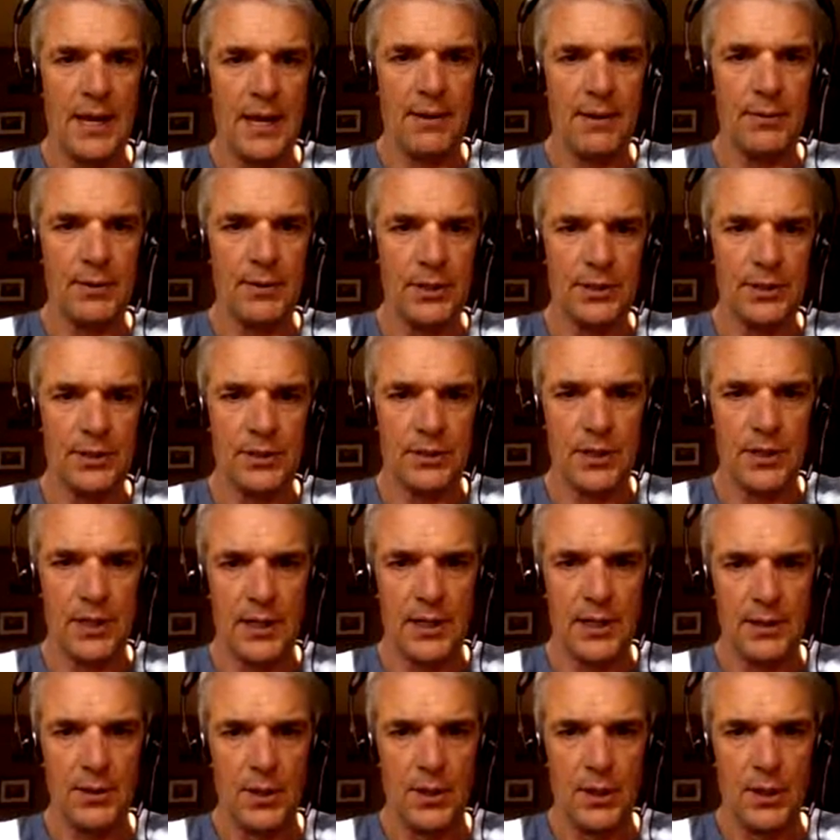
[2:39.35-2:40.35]
Just
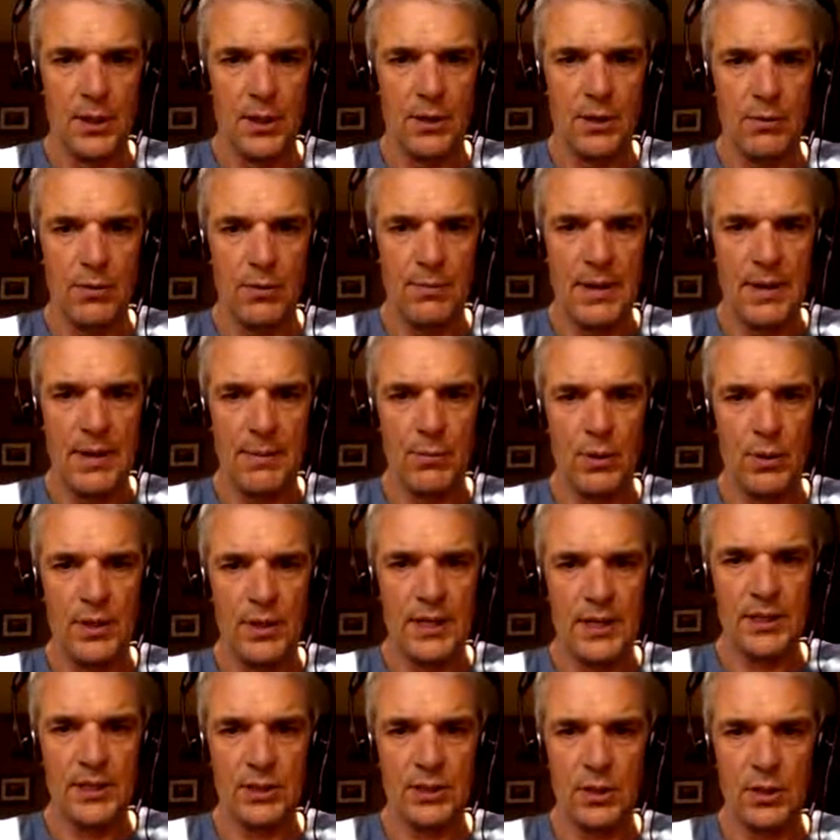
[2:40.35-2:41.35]
remember
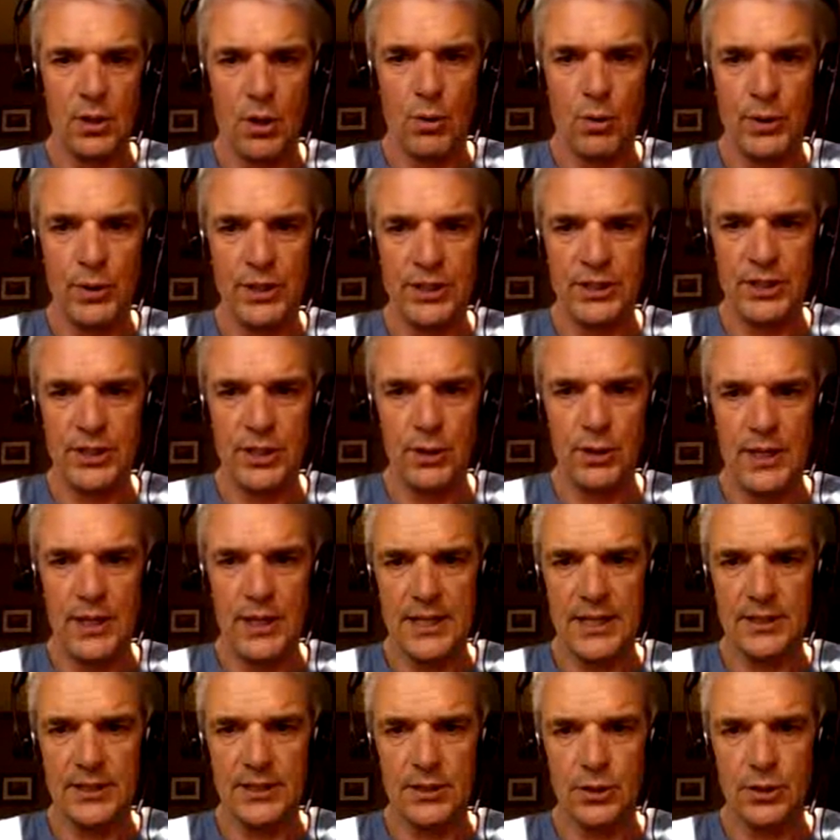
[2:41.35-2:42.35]
this, always do this.
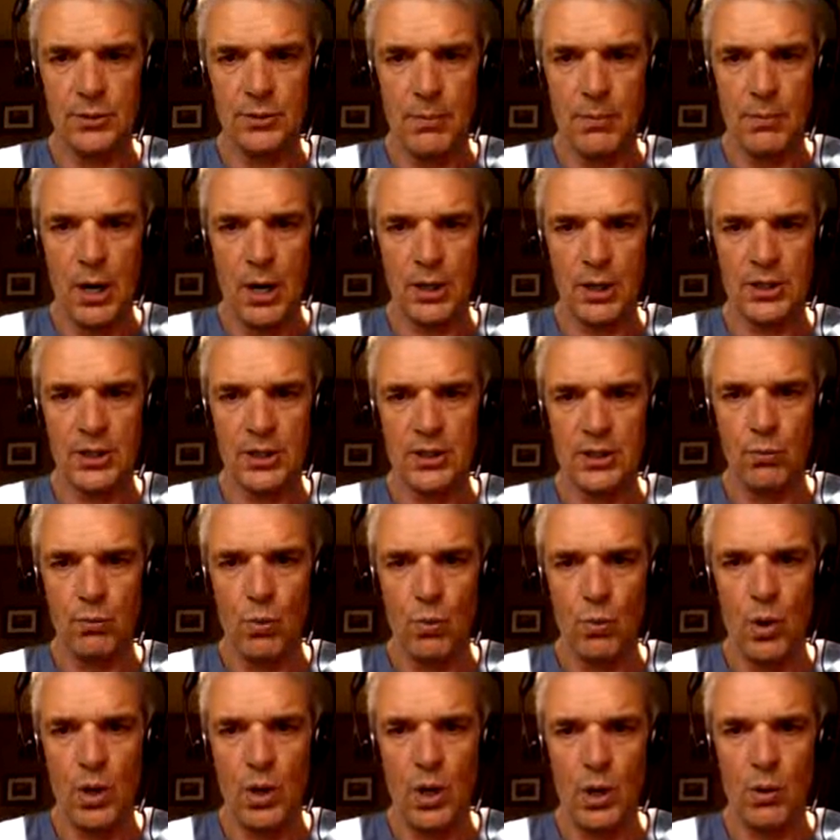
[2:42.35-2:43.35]
There's marks
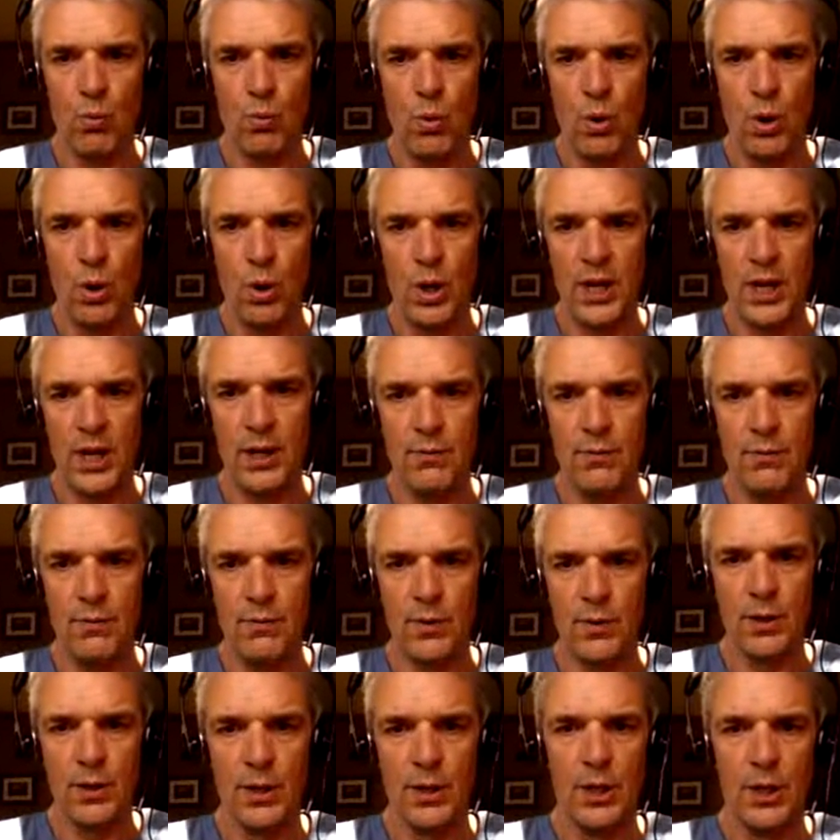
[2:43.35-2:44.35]
awarded for
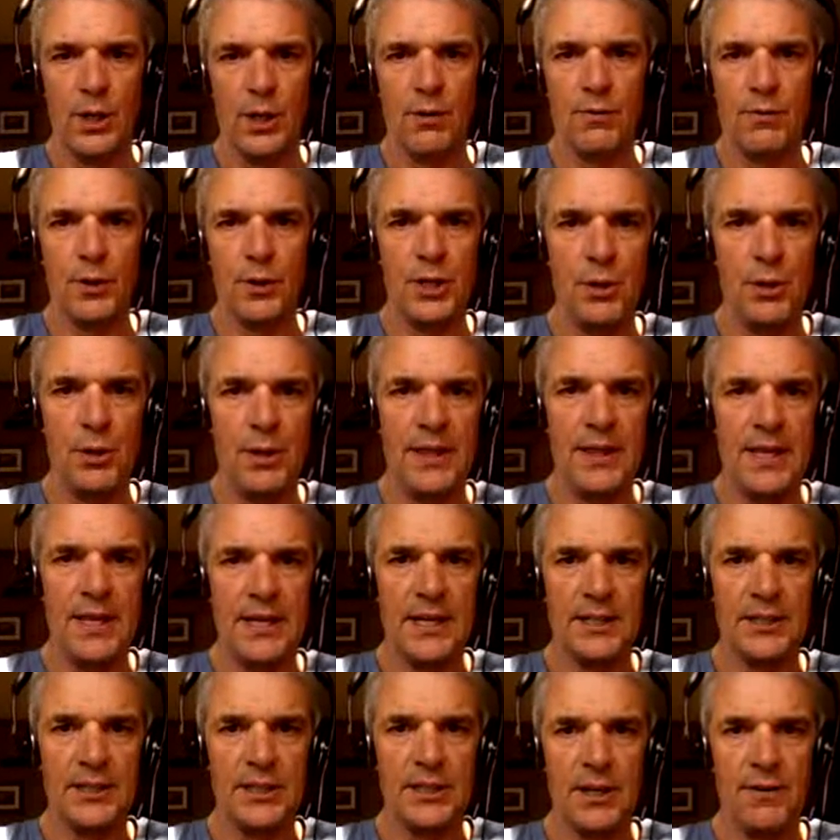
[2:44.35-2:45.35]
doing this,
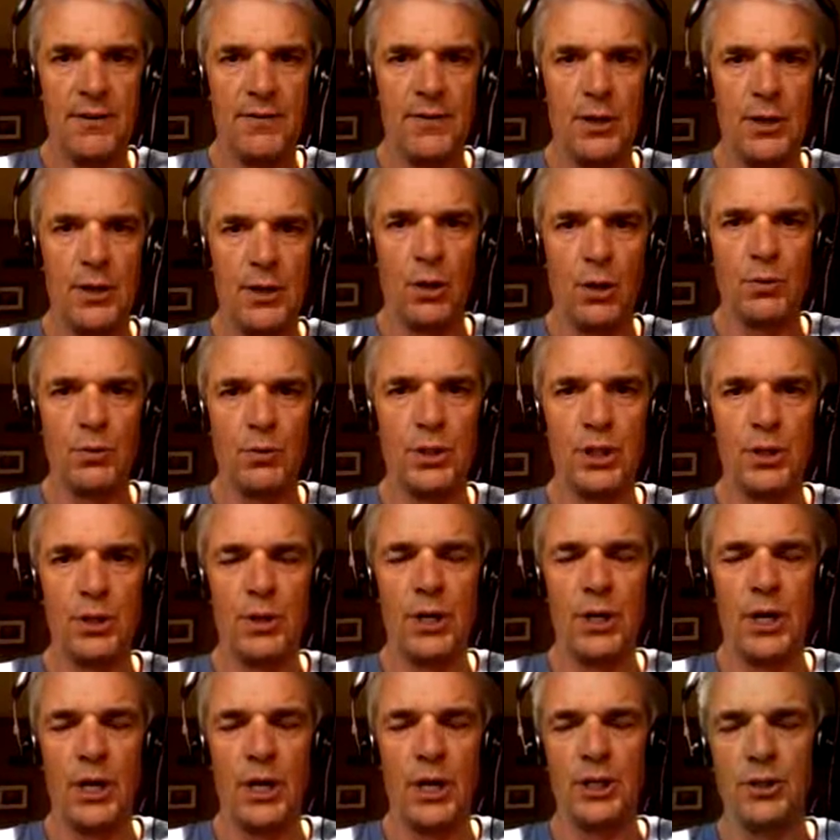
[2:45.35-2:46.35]
and if you don't do it
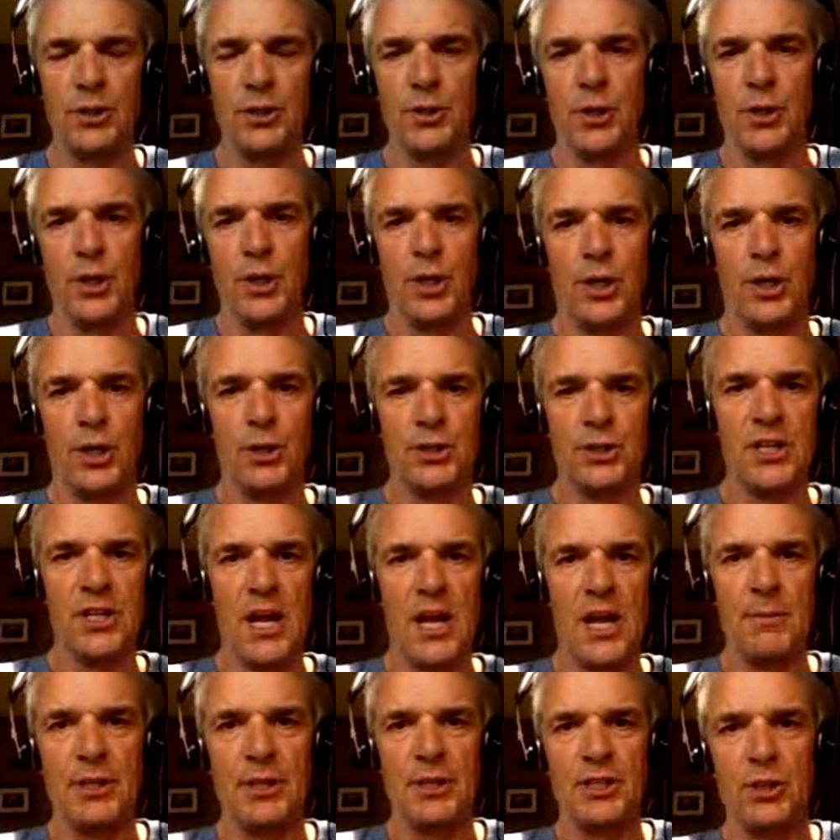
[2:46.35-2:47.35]
on your
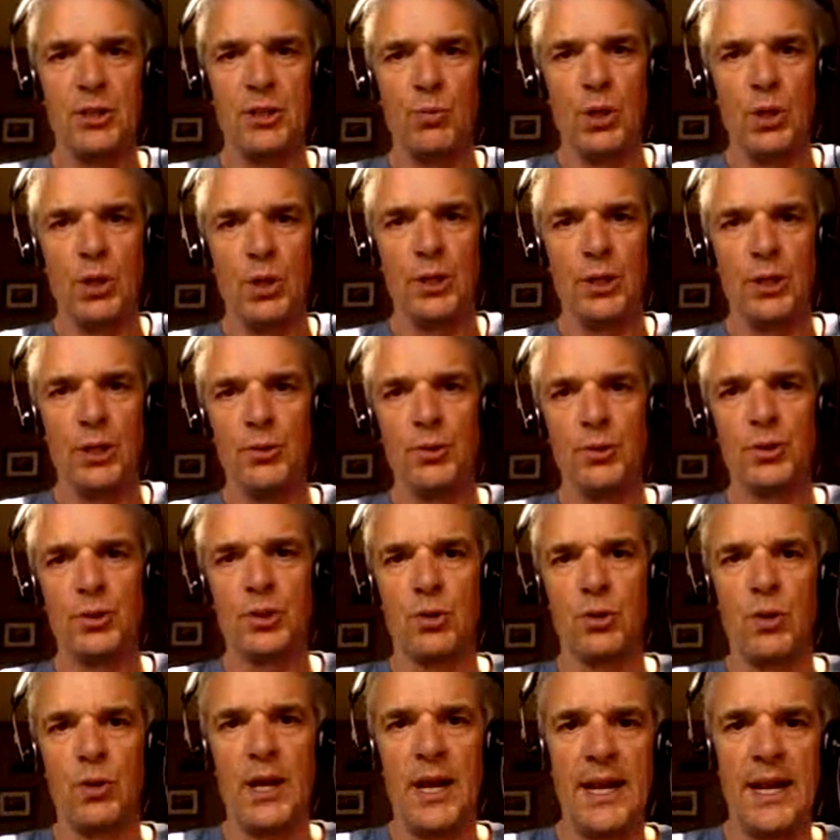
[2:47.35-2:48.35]
assignments, you will lose
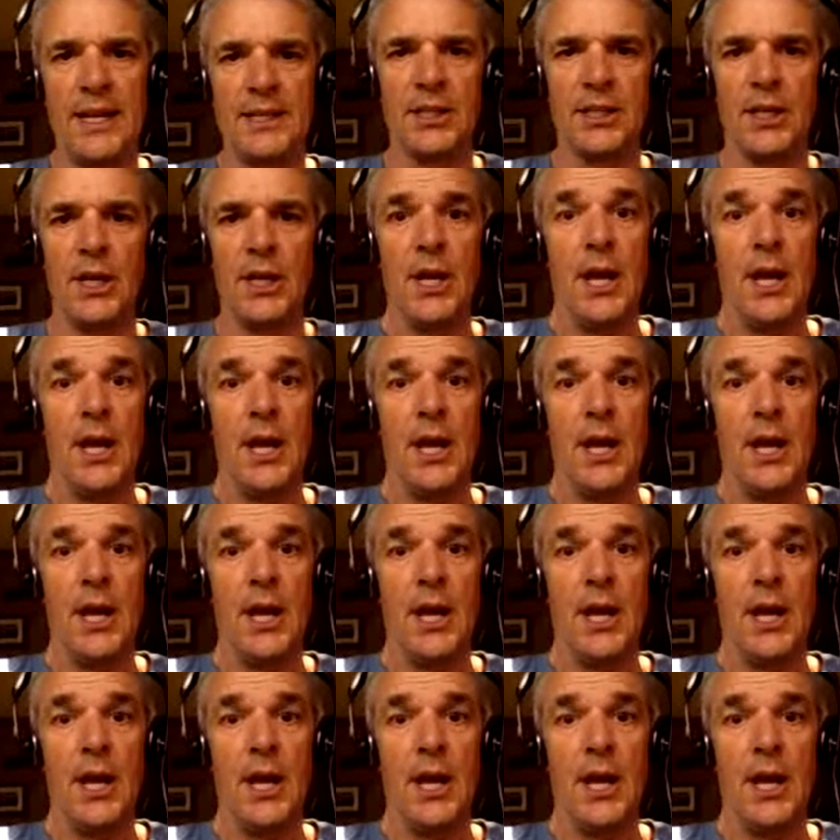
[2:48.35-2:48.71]
grades.